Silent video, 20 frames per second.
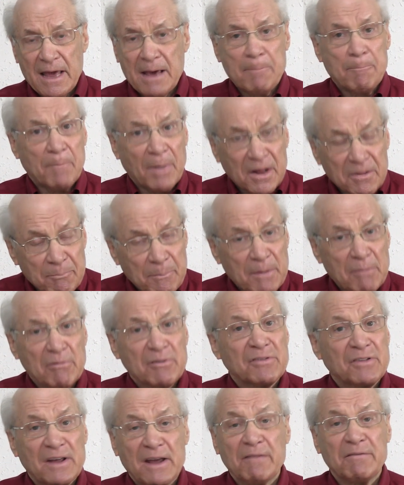It must be
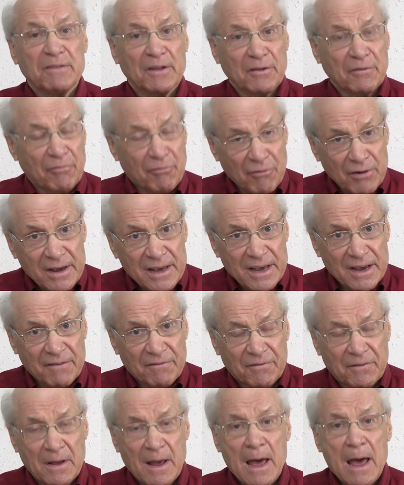received as a free
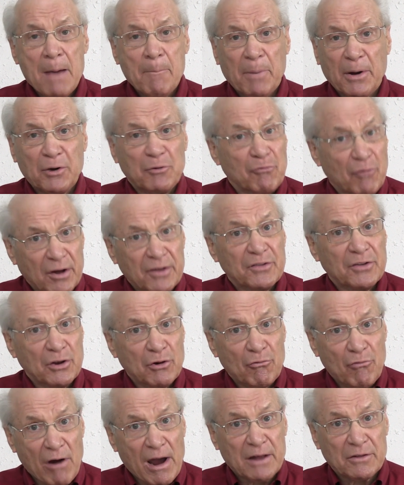gift by
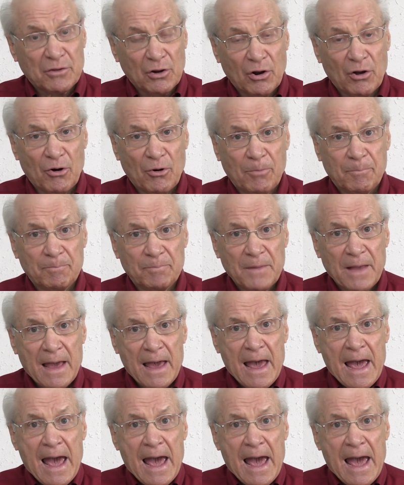trusting Christ alone.